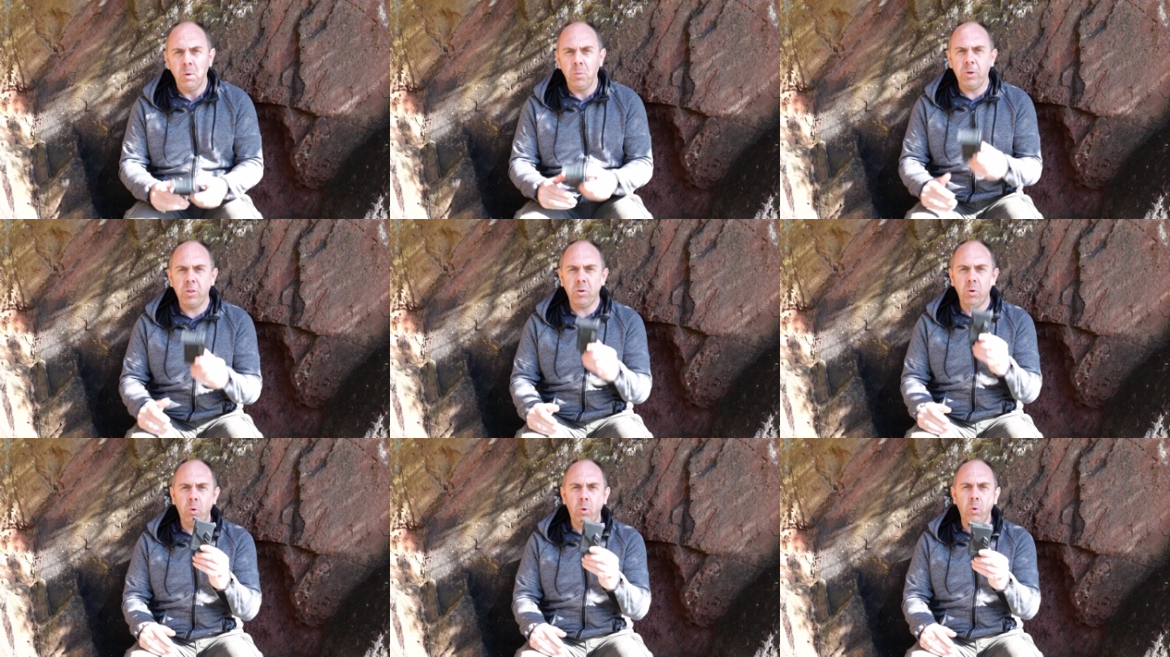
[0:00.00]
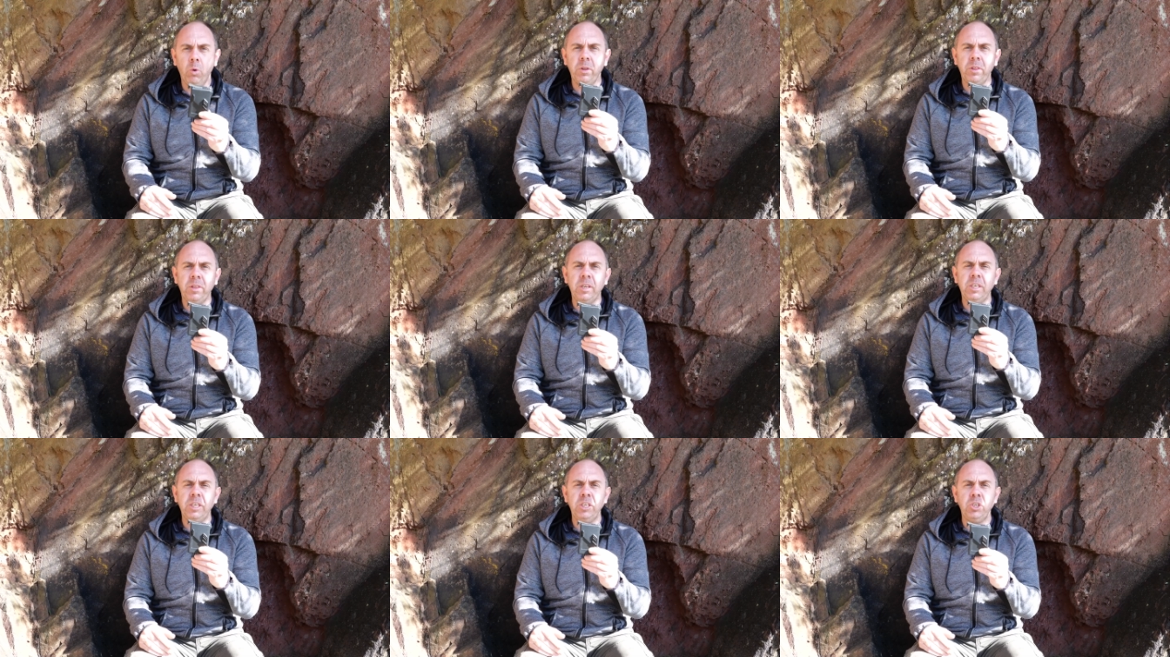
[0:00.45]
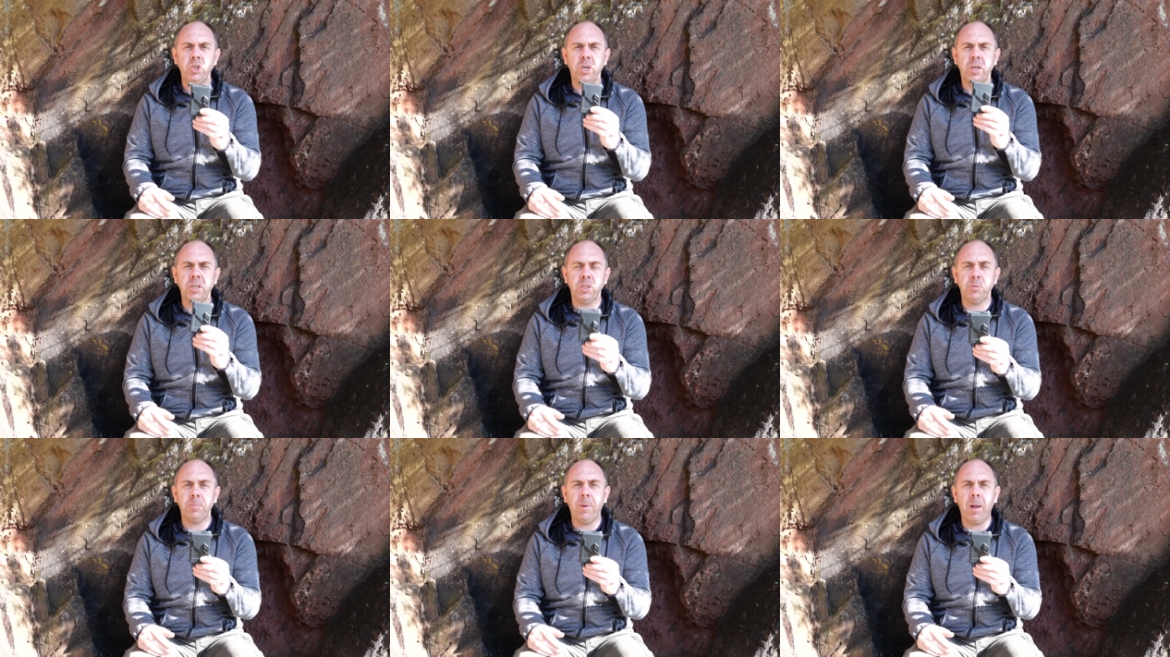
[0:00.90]
With all of the
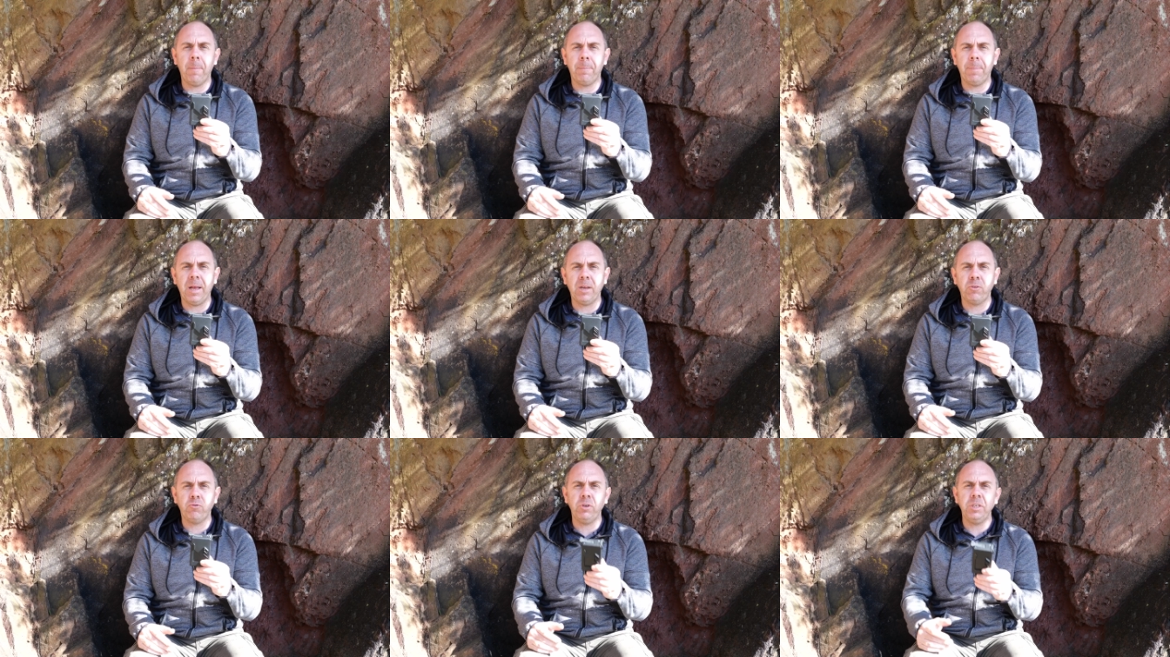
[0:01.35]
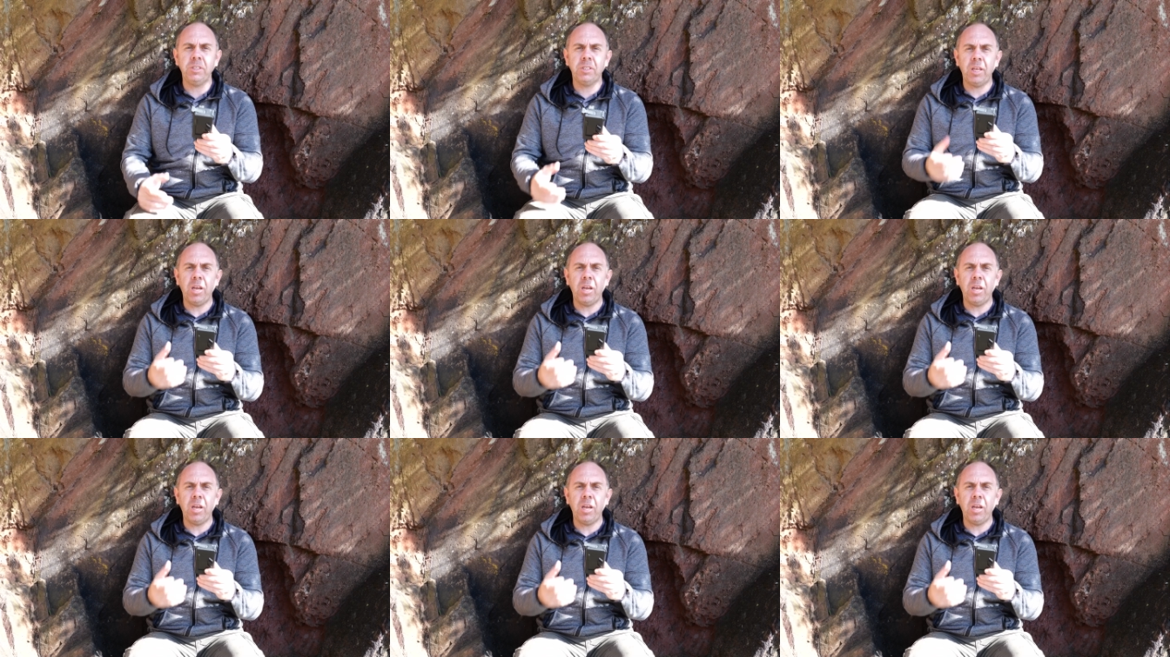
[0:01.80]
DJI Smart batteries,